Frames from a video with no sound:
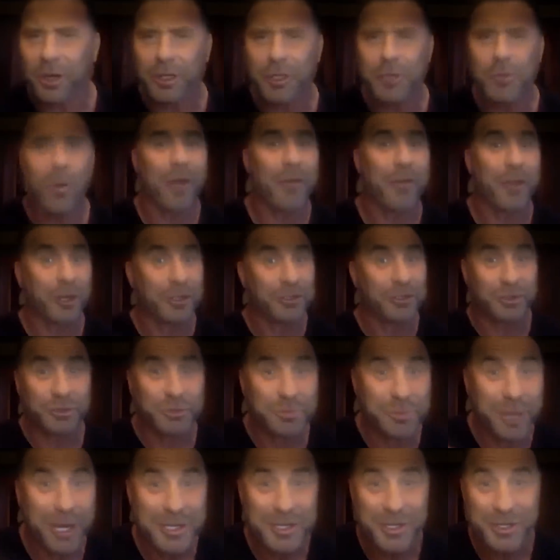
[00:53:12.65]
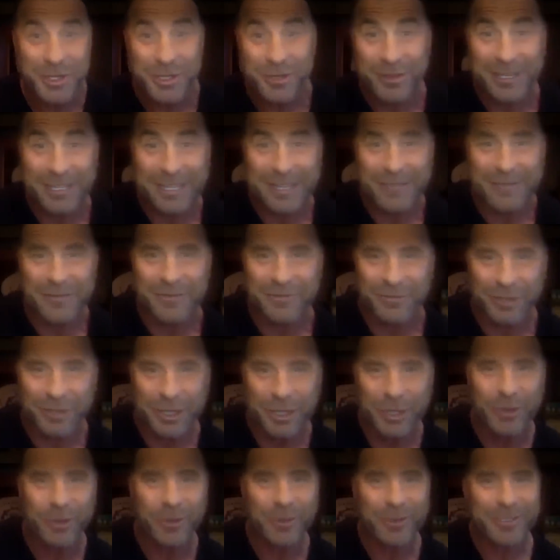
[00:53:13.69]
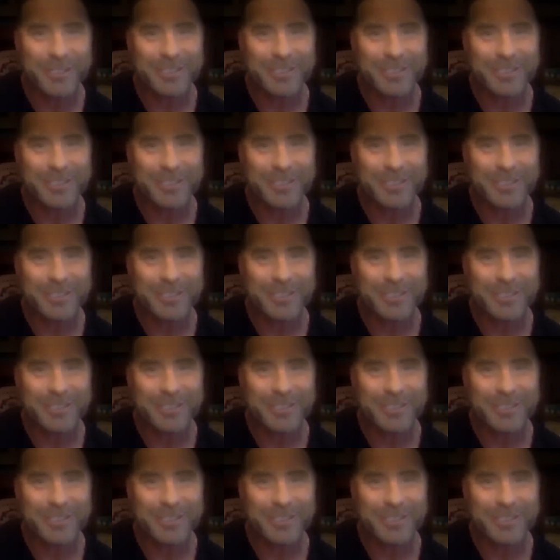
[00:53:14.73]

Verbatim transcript: Are you on there too much? Do you think even for you?